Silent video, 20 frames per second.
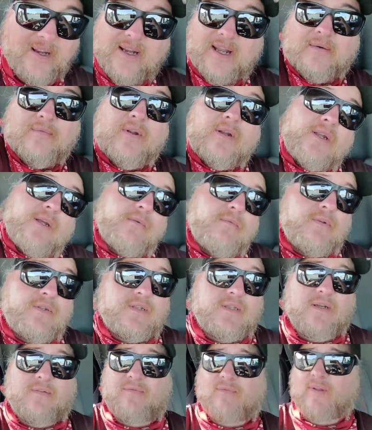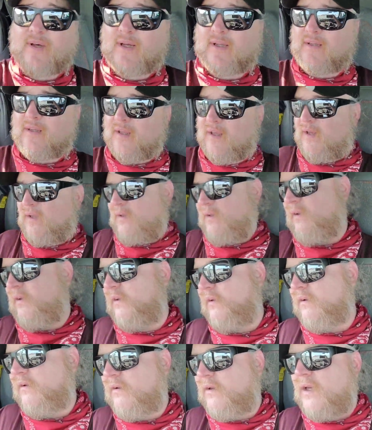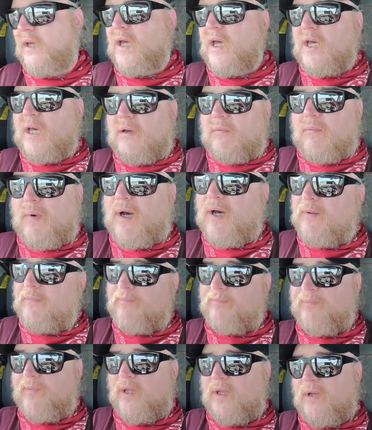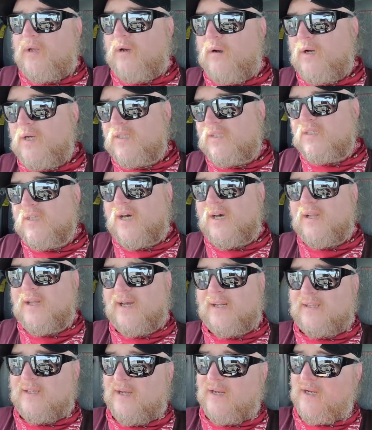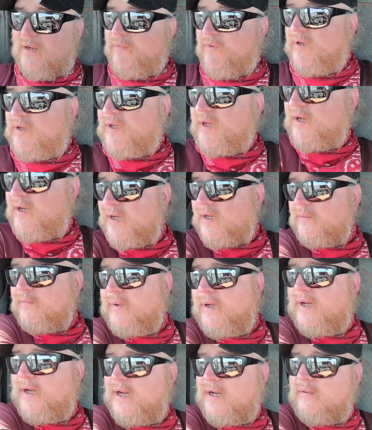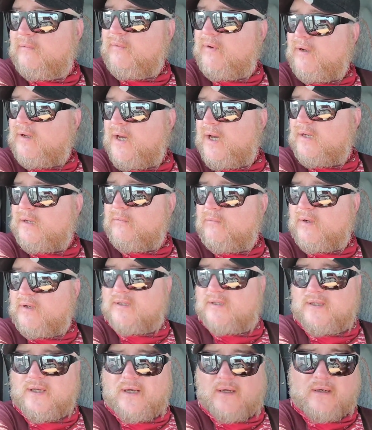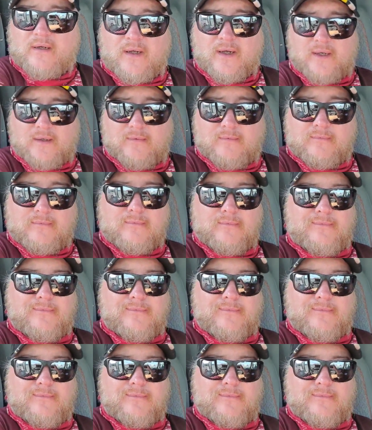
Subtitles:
didn't have to deal with stuff like that, you know. But you know, it's not like that every time, and I don't want to sound like.